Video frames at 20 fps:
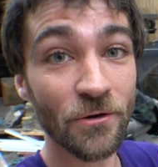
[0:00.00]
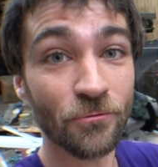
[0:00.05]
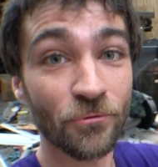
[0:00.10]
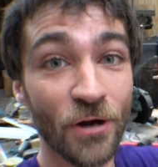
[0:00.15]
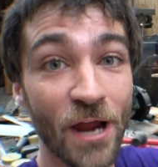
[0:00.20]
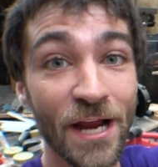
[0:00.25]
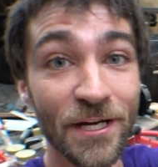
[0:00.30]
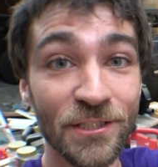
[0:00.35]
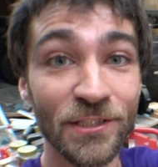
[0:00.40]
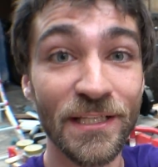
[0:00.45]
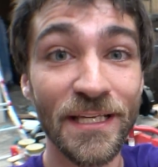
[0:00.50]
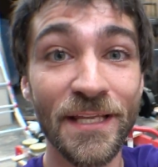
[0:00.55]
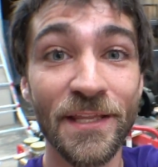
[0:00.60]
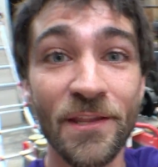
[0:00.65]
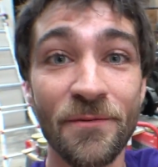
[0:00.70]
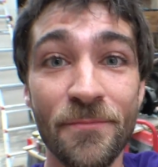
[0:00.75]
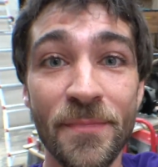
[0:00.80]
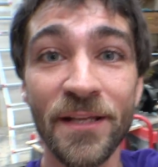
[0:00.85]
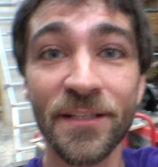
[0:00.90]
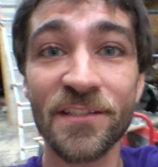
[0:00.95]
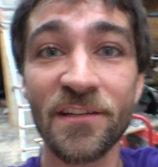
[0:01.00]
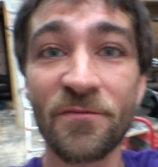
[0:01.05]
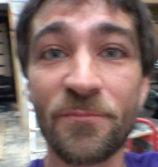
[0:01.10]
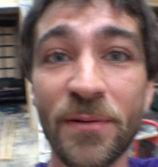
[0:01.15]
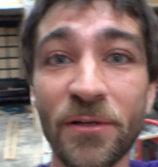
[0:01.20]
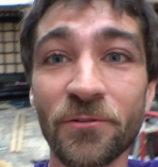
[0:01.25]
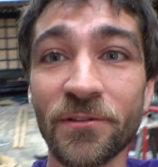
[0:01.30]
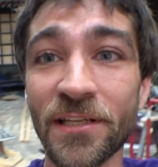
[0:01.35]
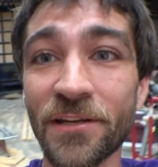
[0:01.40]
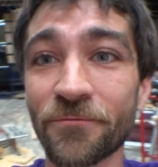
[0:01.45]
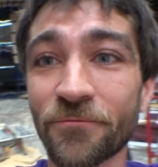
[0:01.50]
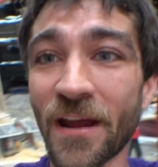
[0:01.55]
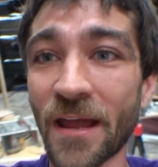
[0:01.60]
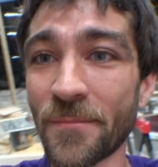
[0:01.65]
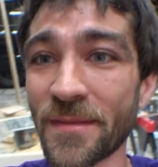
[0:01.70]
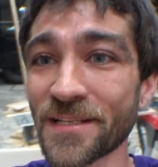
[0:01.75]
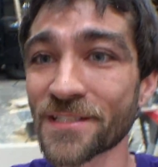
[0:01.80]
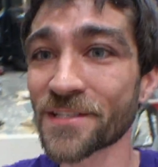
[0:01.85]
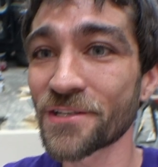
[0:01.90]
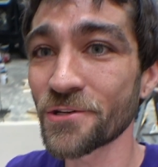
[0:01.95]
We're actually in the midst of building
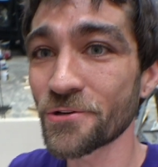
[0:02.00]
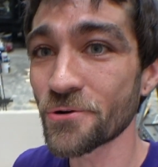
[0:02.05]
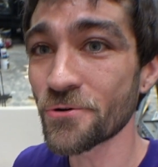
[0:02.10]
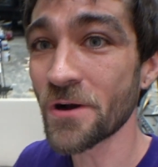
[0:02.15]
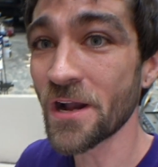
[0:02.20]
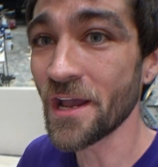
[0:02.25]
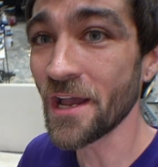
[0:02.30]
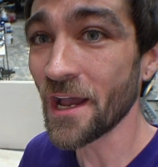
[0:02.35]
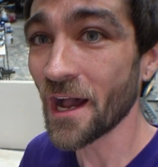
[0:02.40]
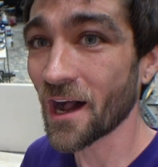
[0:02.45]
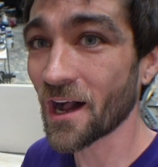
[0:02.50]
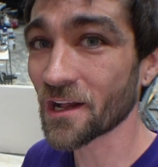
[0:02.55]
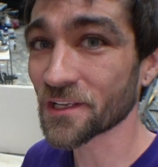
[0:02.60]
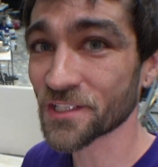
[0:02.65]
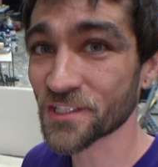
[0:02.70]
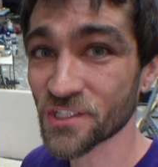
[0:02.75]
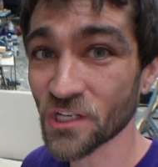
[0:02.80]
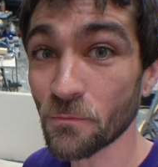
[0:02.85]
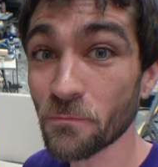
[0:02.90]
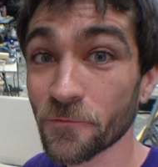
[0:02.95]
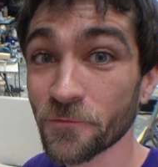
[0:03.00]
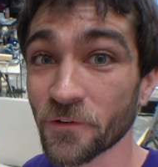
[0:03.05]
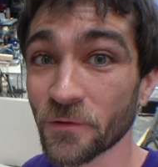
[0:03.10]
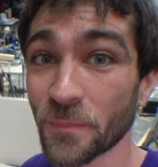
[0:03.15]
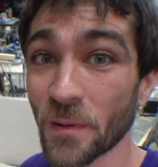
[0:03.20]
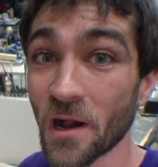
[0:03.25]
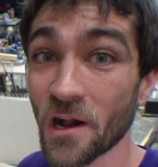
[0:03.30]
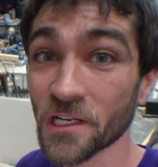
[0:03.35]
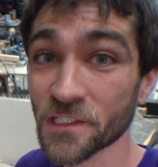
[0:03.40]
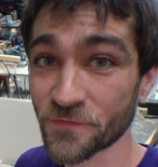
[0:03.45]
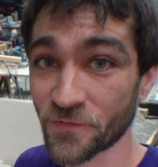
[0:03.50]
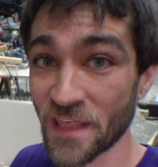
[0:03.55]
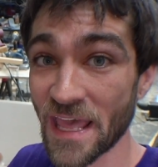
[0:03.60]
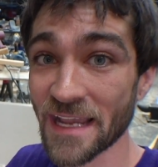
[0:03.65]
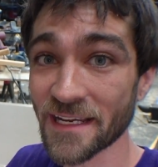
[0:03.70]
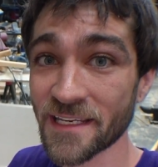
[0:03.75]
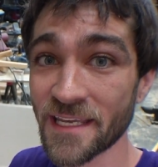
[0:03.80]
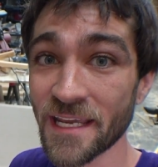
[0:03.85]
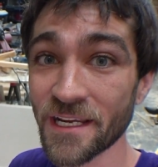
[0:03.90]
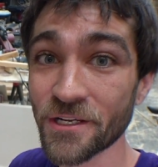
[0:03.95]
Remy's new subwoofer box for
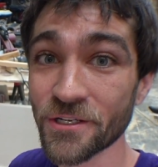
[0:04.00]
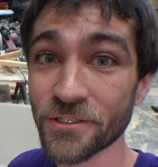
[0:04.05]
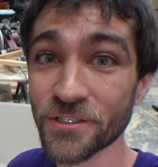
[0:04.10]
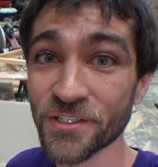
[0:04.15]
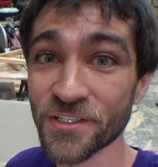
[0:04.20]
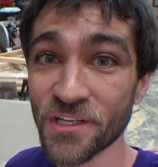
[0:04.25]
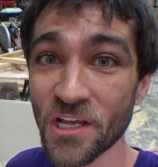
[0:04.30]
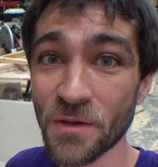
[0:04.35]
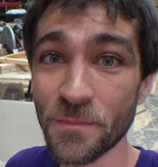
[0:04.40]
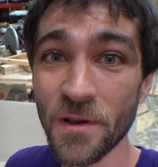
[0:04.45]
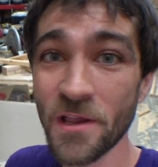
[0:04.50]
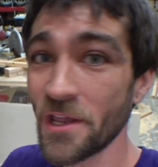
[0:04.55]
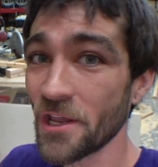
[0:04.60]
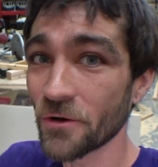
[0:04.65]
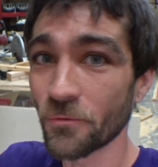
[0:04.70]
that kicker sub.